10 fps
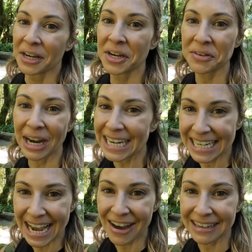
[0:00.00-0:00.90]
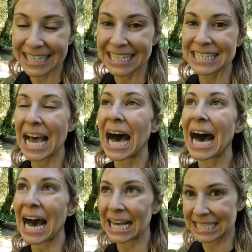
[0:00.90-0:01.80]
Right now it is
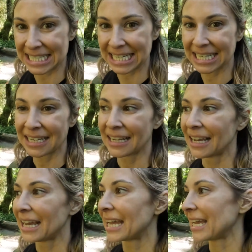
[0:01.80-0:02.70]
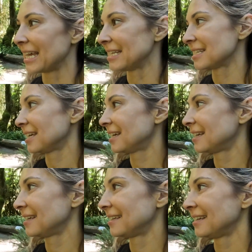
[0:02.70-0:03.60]
hot, and
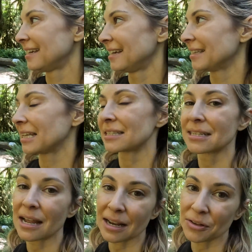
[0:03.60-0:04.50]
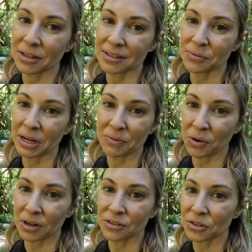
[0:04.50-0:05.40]
that's not how this
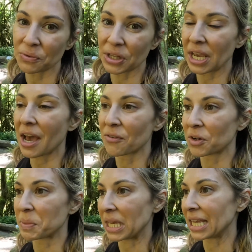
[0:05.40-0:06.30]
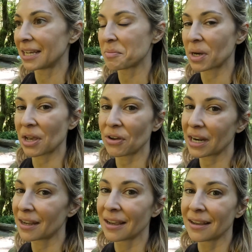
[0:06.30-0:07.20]
rainforest should really ever be. But I've
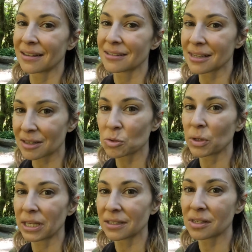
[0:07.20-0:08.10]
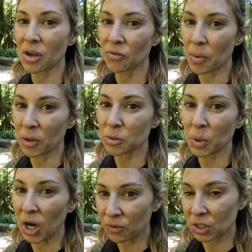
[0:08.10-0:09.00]
had 6 weeks of almost
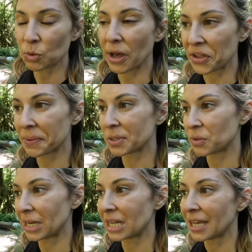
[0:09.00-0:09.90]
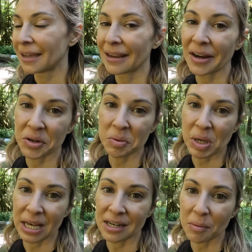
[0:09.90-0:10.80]
perfect weather between here in the
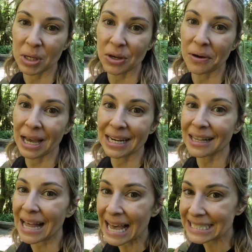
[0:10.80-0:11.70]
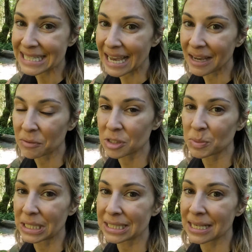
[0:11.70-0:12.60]
PNW and Alaska, which
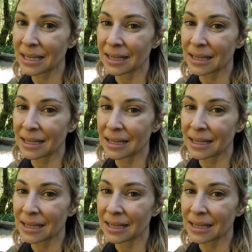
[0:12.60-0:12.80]
means